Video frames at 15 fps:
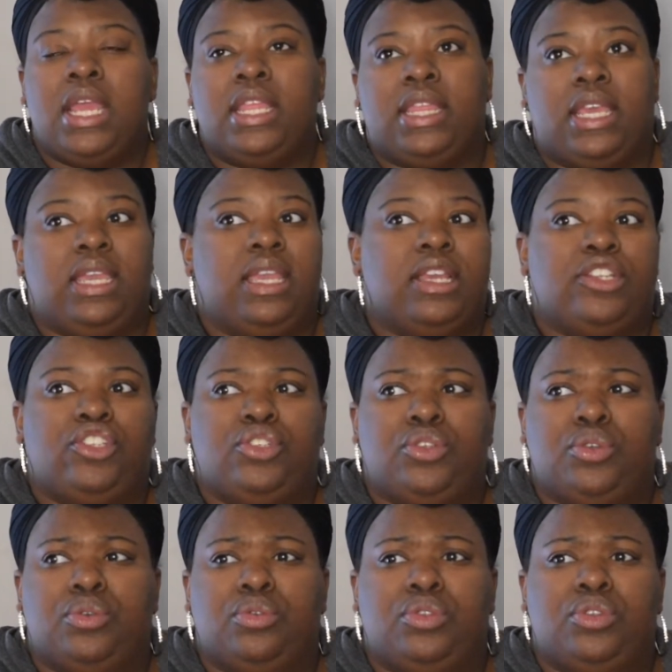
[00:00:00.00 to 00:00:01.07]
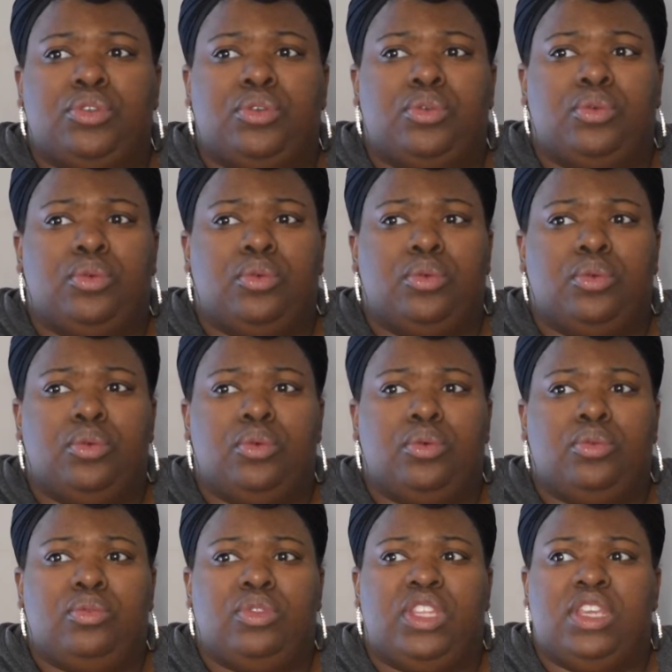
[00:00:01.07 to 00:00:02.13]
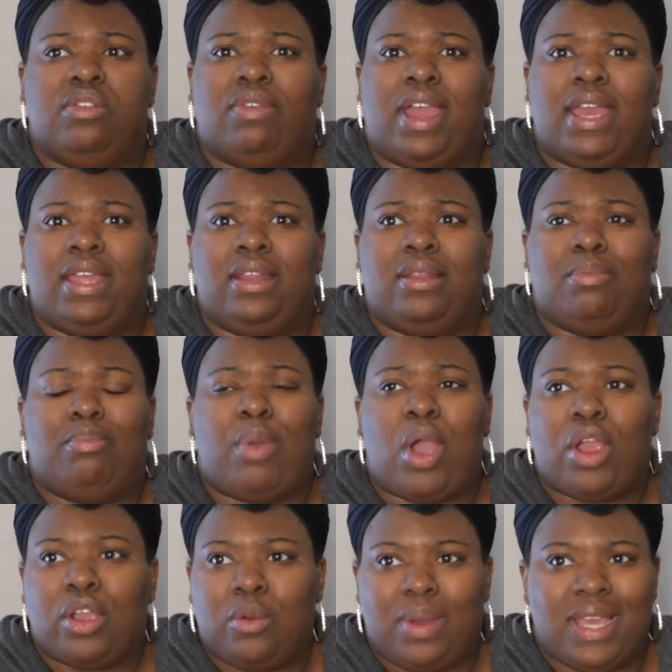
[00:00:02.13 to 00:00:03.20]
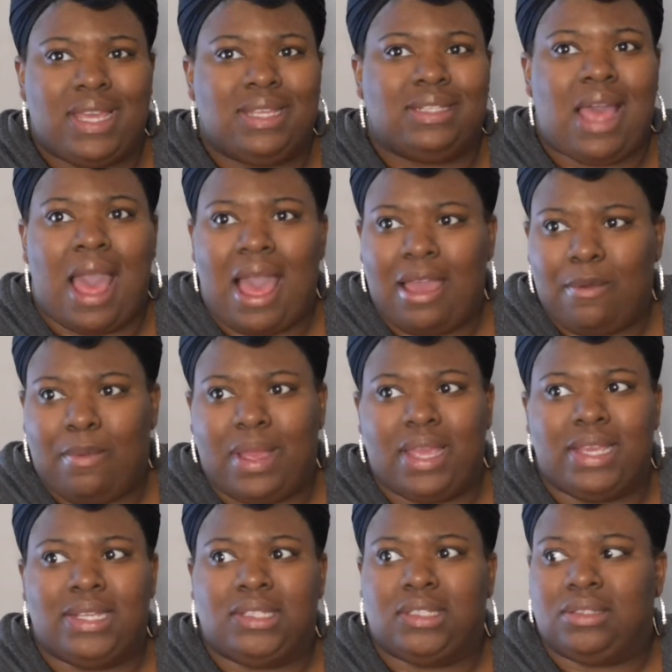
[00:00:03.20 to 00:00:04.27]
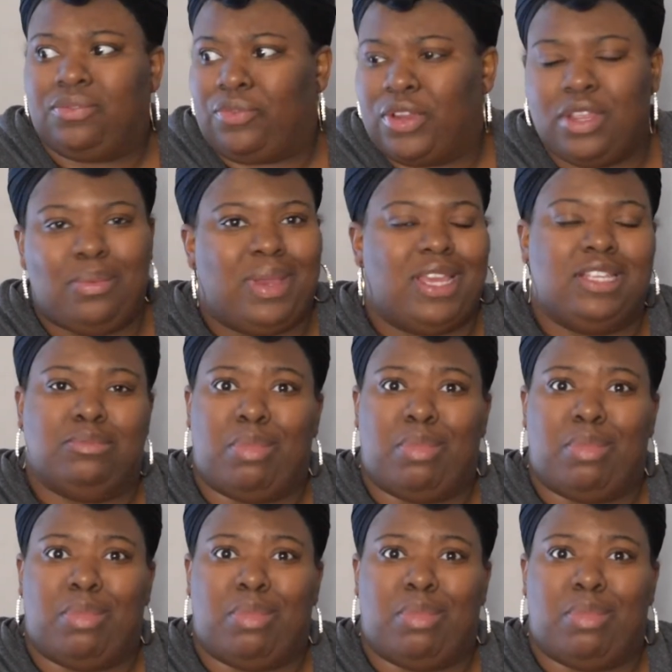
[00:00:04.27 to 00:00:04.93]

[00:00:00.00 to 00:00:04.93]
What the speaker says: They get you to the right parkways, highways, freeways,